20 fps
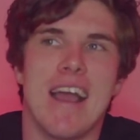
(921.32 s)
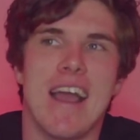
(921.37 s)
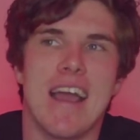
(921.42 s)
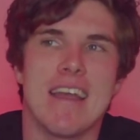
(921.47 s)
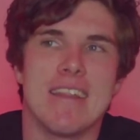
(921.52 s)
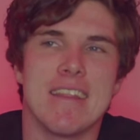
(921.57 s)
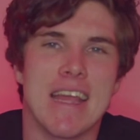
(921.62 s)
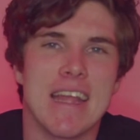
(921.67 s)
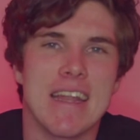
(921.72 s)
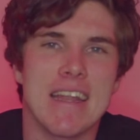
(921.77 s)

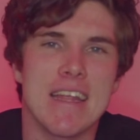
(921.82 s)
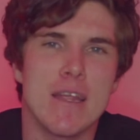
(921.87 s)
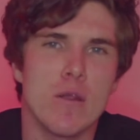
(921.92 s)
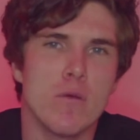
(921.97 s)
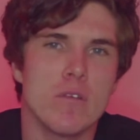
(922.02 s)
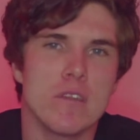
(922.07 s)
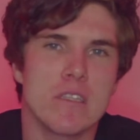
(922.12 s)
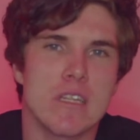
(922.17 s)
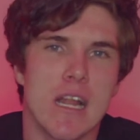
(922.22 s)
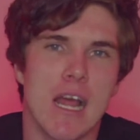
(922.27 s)
And then he
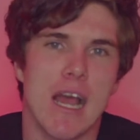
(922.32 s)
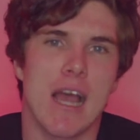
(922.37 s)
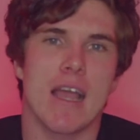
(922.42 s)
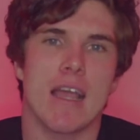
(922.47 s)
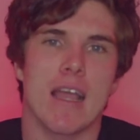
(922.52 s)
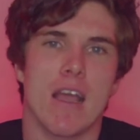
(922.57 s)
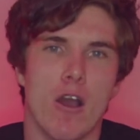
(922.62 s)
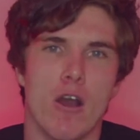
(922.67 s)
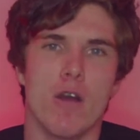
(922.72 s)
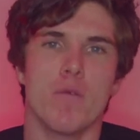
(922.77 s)
was
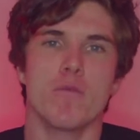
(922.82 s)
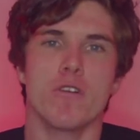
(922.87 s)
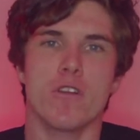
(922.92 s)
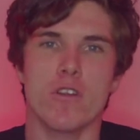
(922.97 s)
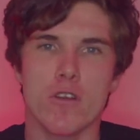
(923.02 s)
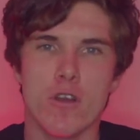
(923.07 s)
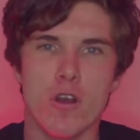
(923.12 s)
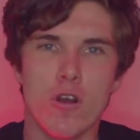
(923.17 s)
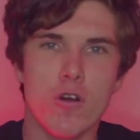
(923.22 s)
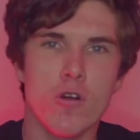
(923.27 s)
like, I'm gonna
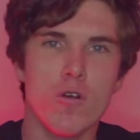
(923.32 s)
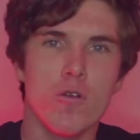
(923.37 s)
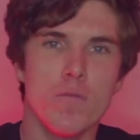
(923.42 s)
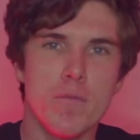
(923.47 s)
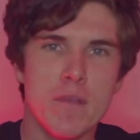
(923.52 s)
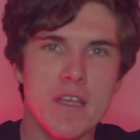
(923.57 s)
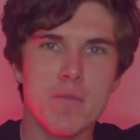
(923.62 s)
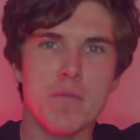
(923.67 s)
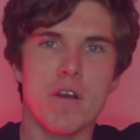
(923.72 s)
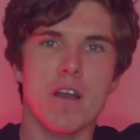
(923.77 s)
go
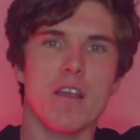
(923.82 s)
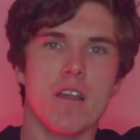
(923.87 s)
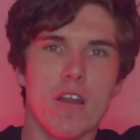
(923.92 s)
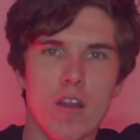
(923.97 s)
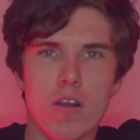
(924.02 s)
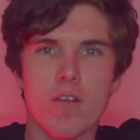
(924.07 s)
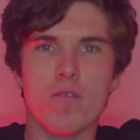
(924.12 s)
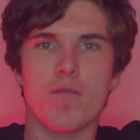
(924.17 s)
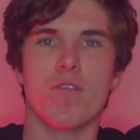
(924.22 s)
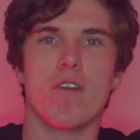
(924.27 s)
meet my
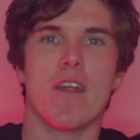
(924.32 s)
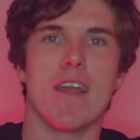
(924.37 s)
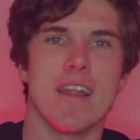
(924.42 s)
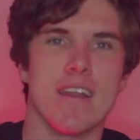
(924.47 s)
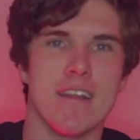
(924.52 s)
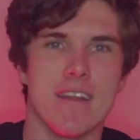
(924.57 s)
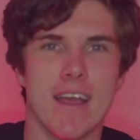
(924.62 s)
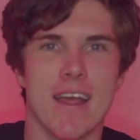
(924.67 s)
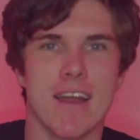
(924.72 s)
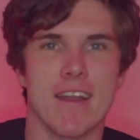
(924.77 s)

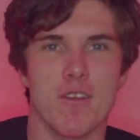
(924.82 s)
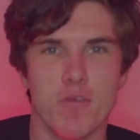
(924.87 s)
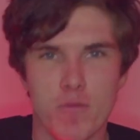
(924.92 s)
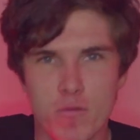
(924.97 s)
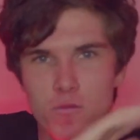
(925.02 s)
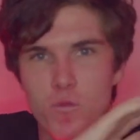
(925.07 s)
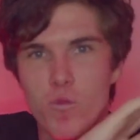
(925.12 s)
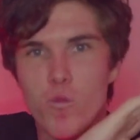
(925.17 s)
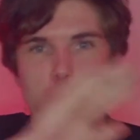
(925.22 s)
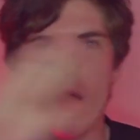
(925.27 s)
girlfriend. And he
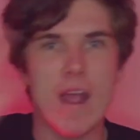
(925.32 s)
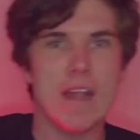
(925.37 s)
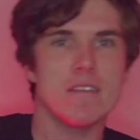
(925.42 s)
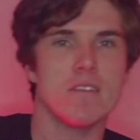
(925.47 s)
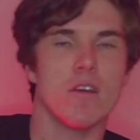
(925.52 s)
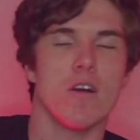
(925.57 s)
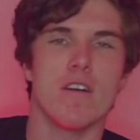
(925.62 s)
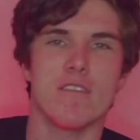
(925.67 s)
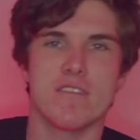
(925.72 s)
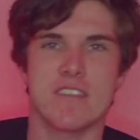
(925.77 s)
went
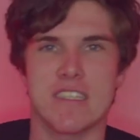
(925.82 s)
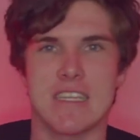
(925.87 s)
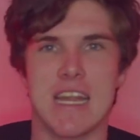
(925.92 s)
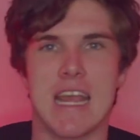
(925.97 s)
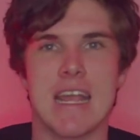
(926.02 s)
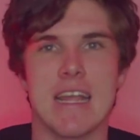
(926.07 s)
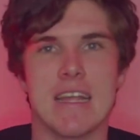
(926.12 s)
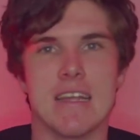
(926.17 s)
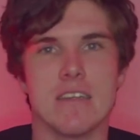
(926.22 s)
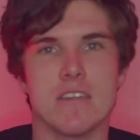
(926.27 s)
off
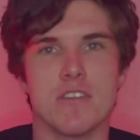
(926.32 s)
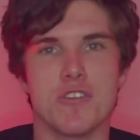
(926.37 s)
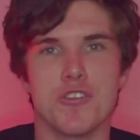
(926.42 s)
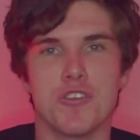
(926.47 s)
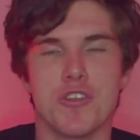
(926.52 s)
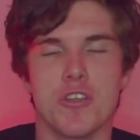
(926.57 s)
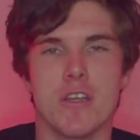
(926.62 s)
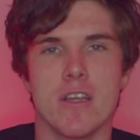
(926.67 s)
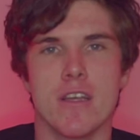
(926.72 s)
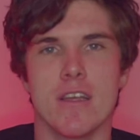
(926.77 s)

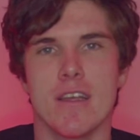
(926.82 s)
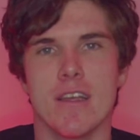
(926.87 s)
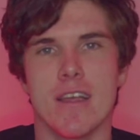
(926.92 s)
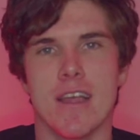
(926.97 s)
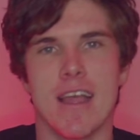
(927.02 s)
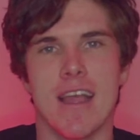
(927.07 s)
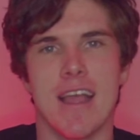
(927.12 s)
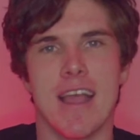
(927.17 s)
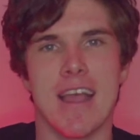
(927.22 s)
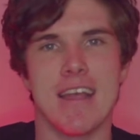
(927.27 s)
stage.
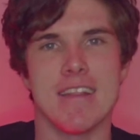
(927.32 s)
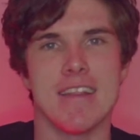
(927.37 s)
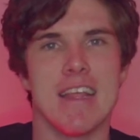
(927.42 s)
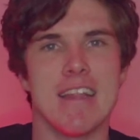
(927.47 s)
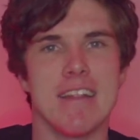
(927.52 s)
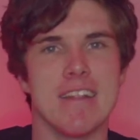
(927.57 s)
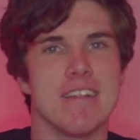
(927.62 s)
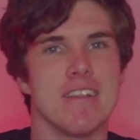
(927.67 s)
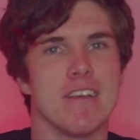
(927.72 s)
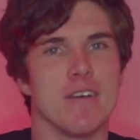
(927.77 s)
And
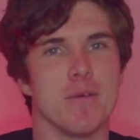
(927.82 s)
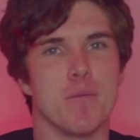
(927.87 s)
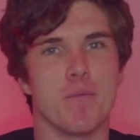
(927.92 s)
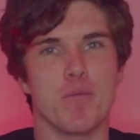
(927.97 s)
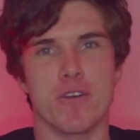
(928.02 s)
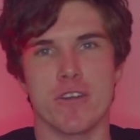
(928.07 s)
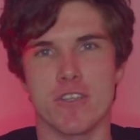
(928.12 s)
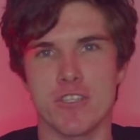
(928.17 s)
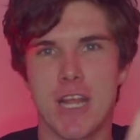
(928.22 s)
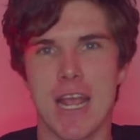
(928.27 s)
then the
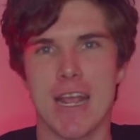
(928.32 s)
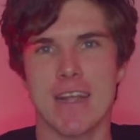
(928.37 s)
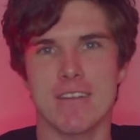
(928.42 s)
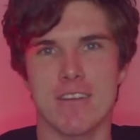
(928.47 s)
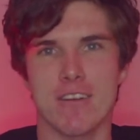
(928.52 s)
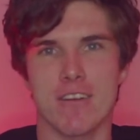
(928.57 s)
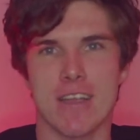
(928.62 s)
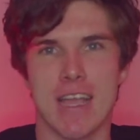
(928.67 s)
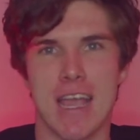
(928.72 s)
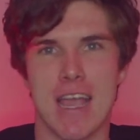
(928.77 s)

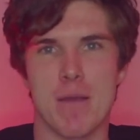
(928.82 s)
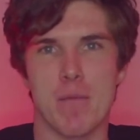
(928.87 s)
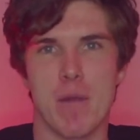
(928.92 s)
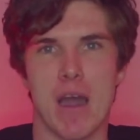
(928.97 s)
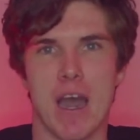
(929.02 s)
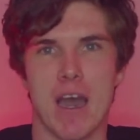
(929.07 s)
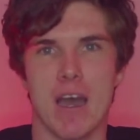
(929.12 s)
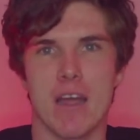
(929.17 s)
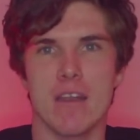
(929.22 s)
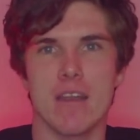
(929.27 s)
projector came
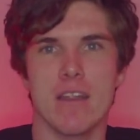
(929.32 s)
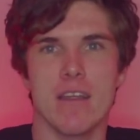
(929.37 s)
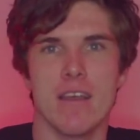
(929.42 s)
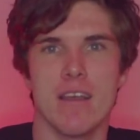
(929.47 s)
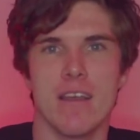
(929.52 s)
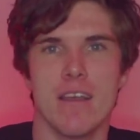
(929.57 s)
on